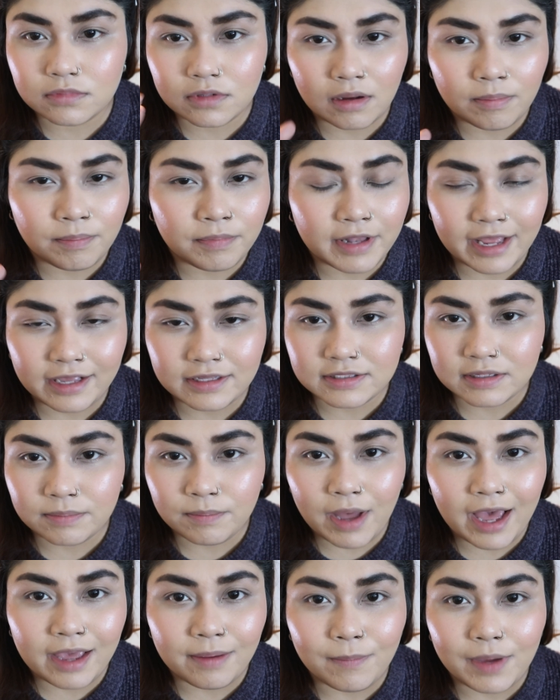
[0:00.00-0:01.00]
apply some
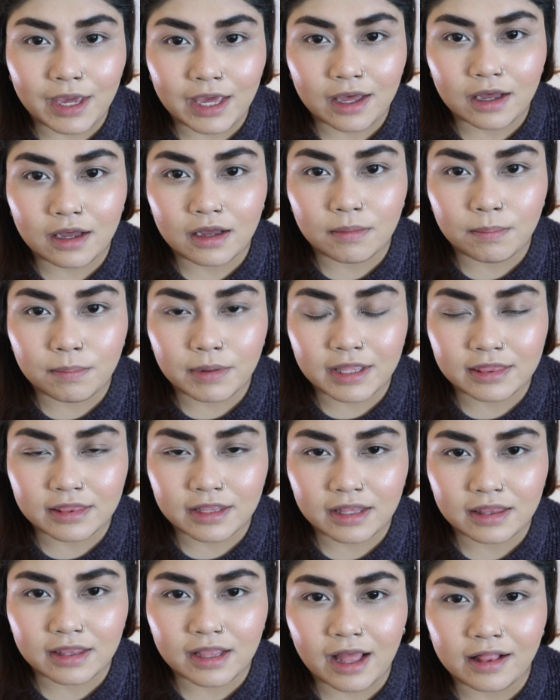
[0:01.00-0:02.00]
eye makeup, and
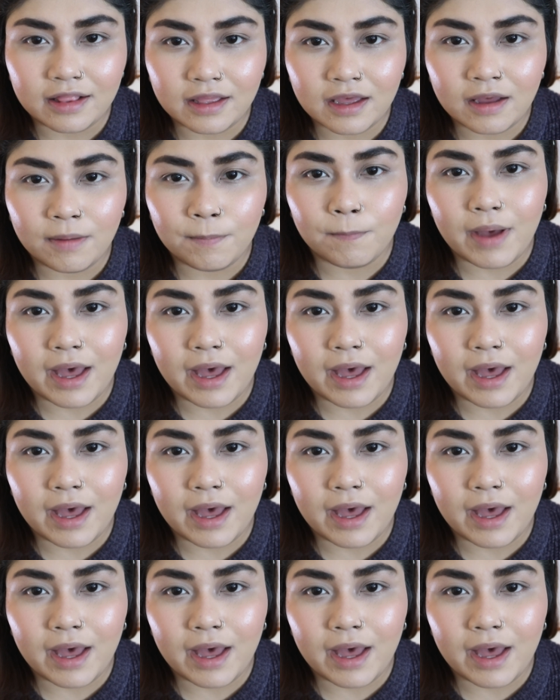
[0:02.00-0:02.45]
then I'll come